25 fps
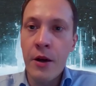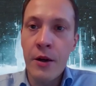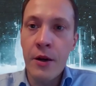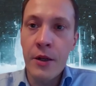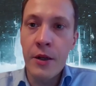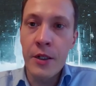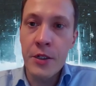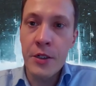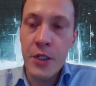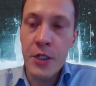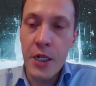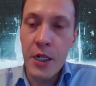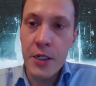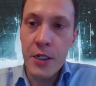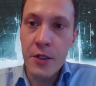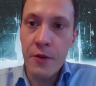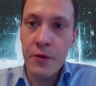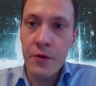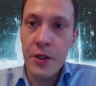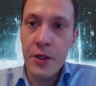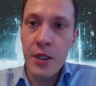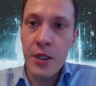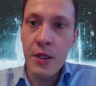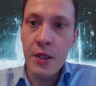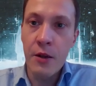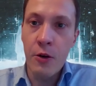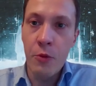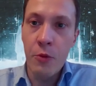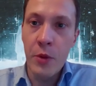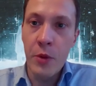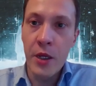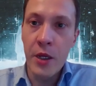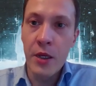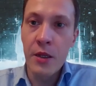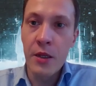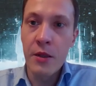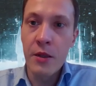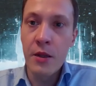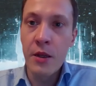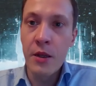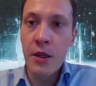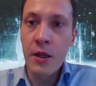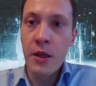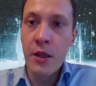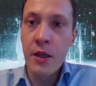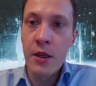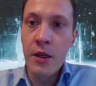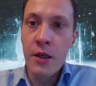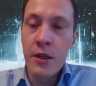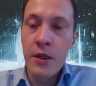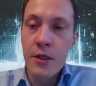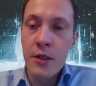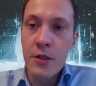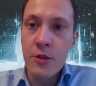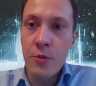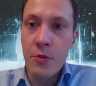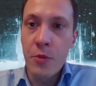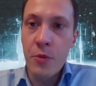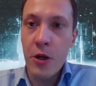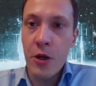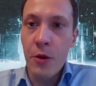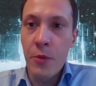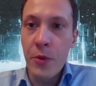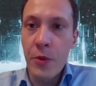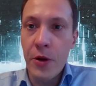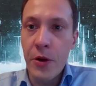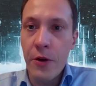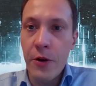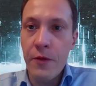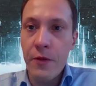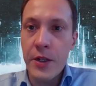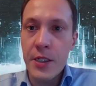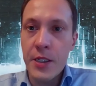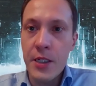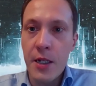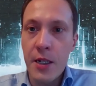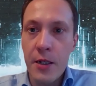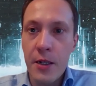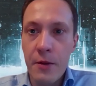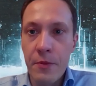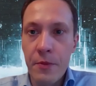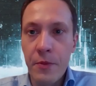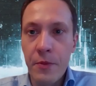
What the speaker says: in charge of the Lumi supercomputer facility.